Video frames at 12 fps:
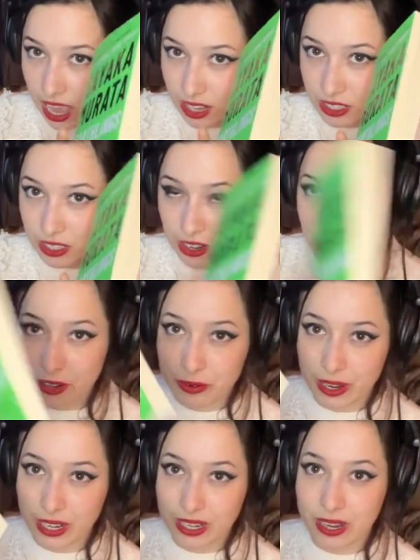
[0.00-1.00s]
add to cart
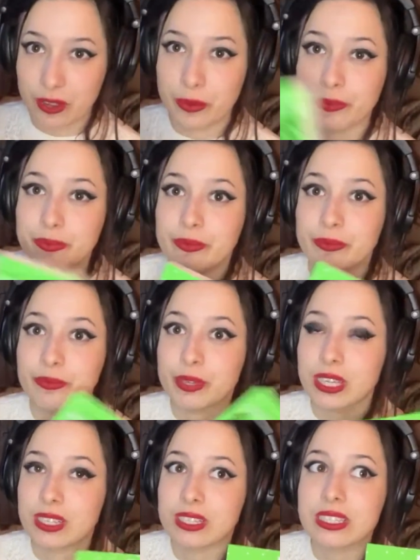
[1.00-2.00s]
right now,
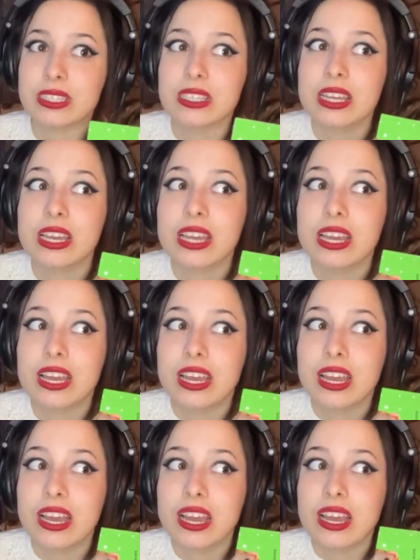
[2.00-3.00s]
because
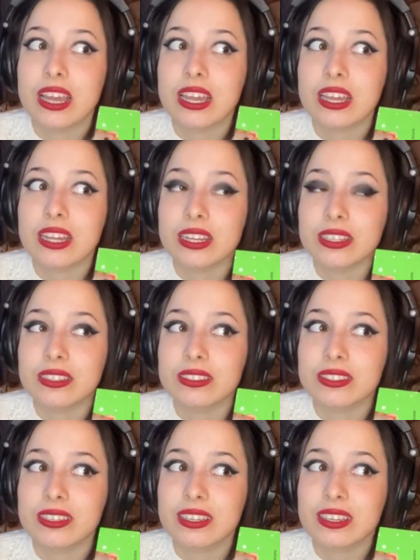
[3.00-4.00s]
it
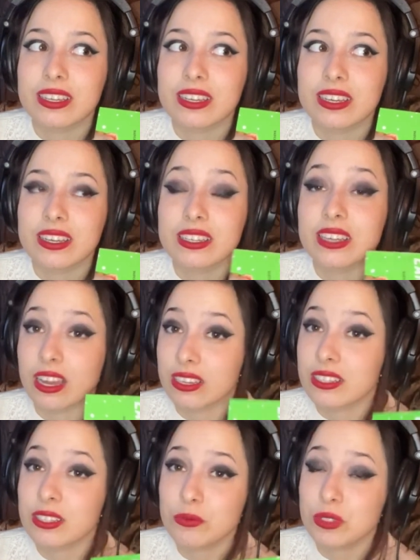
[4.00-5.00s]
is, yeah,
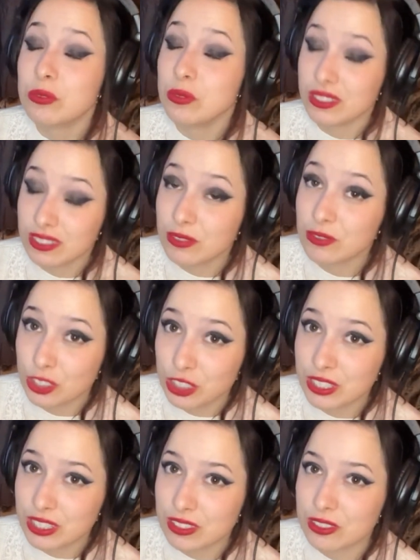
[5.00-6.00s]
it was
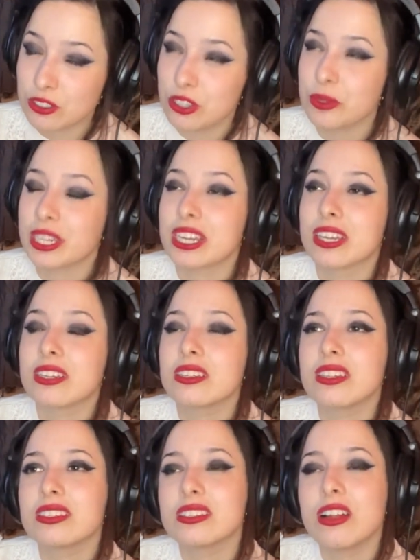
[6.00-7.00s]
sufficiently disturbing. And
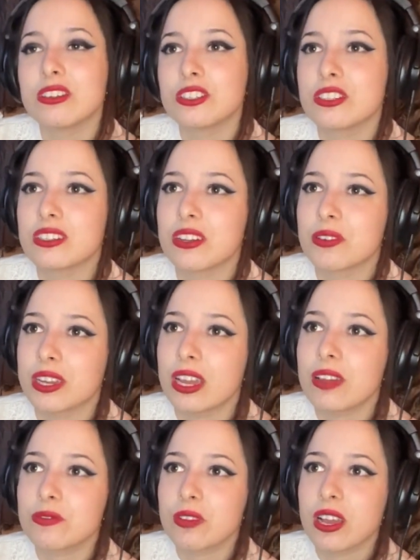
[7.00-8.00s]
it's not just,
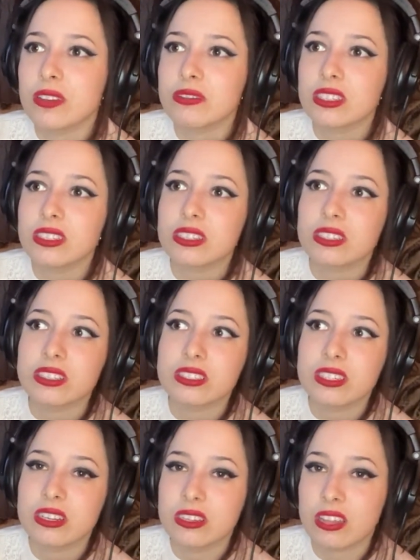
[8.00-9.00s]
okay, I've seen it
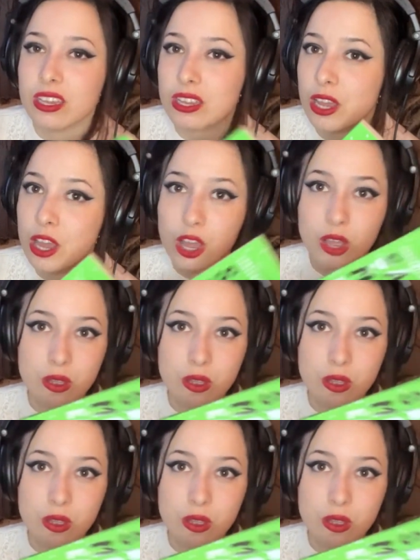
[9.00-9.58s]
listed in like